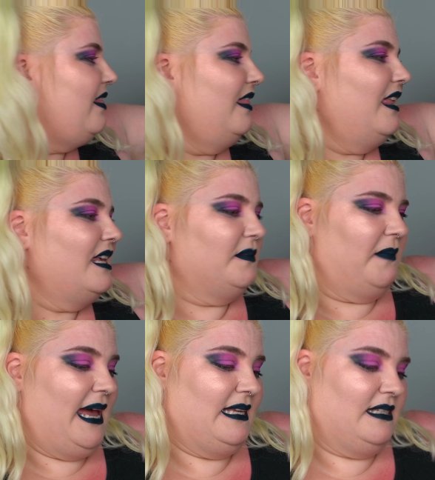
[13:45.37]
And these
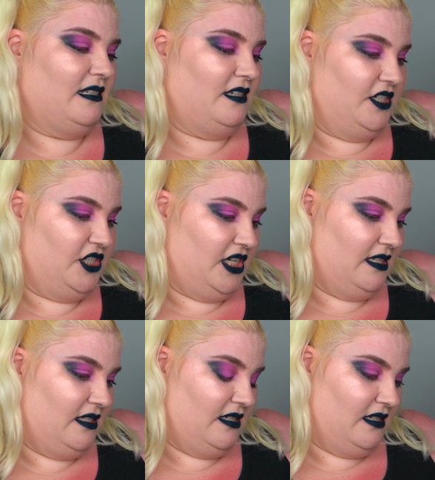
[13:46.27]
masks are
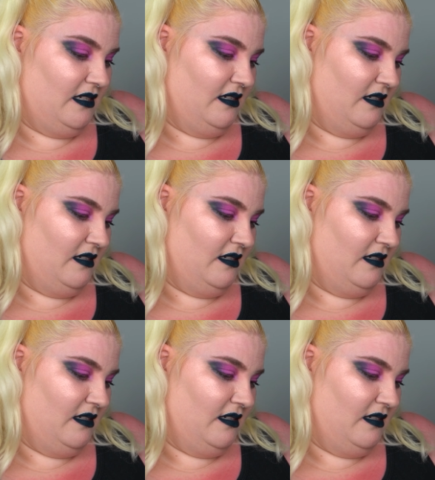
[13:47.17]
just